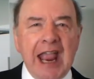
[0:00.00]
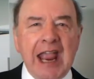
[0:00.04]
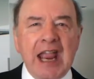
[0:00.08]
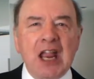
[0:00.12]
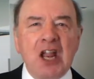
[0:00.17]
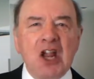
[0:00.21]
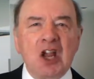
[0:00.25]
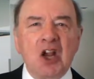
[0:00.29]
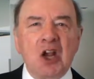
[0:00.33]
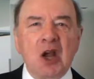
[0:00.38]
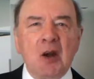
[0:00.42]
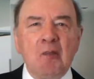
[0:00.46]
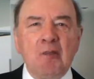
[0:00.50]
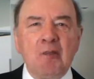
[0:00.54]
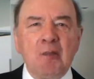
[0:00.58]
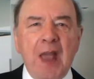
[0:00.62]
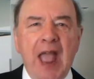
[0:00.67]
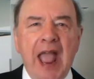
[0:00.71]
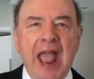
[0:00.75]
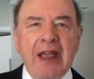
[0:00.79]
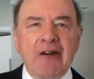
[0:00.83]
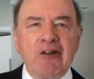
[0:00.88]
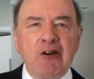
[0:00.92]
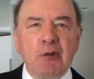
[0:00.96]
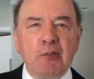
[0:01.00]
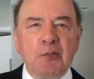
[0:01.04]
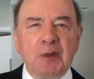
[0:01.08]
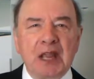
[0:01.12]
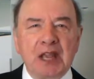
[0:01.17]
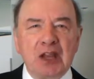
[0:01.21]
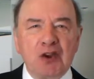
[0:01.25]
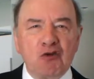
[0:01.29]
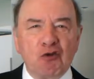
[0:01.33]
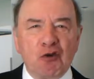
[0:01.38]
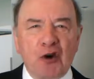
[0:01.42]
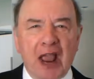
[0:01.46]

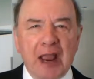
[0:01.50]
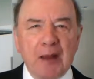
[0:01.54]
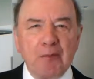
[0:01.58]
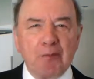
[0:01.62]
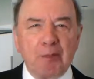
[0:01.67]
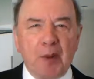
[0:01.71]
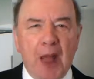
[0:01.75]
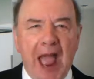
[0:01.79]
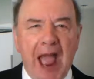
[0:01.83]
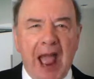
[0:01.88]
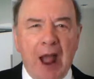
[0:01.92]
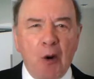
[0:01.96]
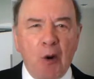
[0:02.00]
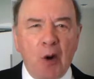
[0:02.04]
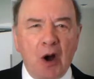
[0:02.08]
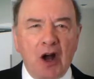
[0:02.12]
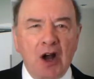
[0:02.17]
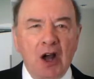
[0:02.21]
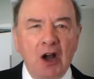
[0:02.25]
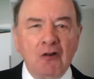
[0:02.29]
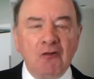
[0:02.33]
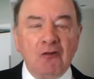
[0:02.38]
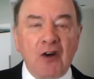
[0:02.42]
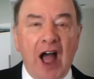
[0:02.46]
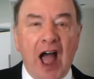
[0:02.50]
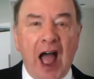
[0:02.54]
incomparably great power